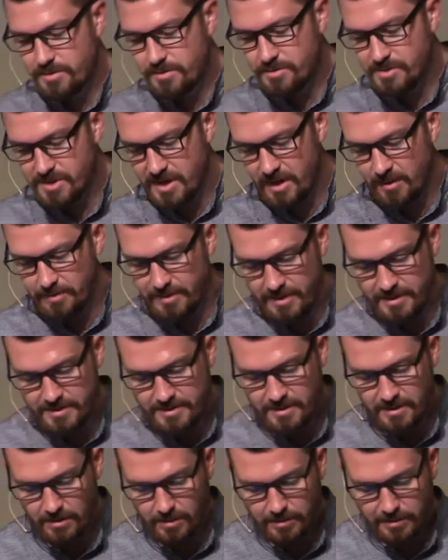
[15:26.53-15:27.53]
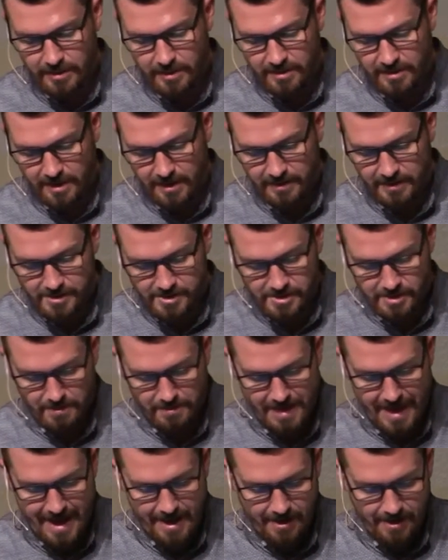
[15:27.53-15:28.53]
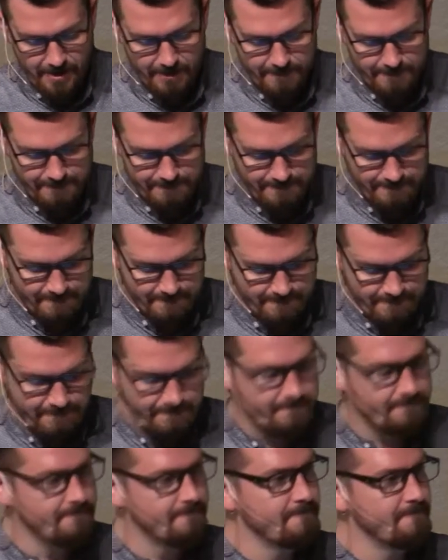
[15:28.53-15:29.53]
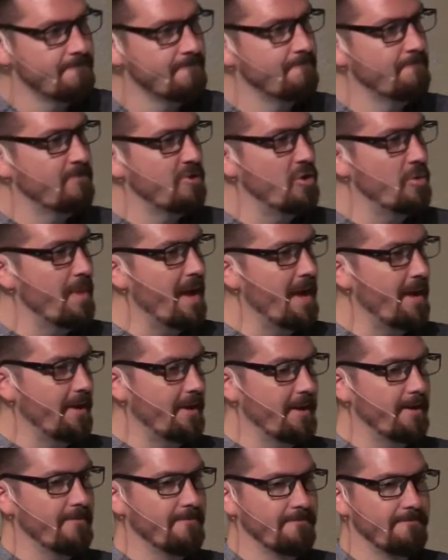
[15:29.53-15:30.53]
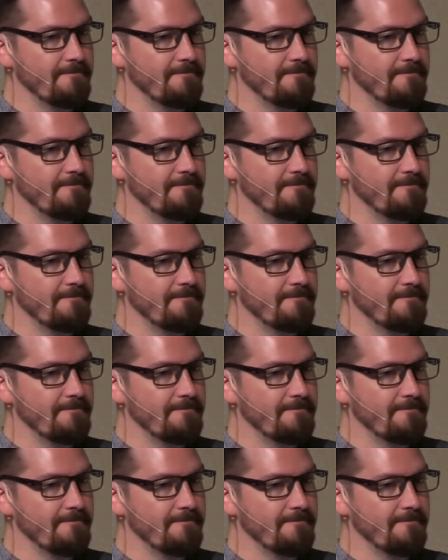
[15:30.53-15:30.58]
who share with us the only thing that should matter: humanity.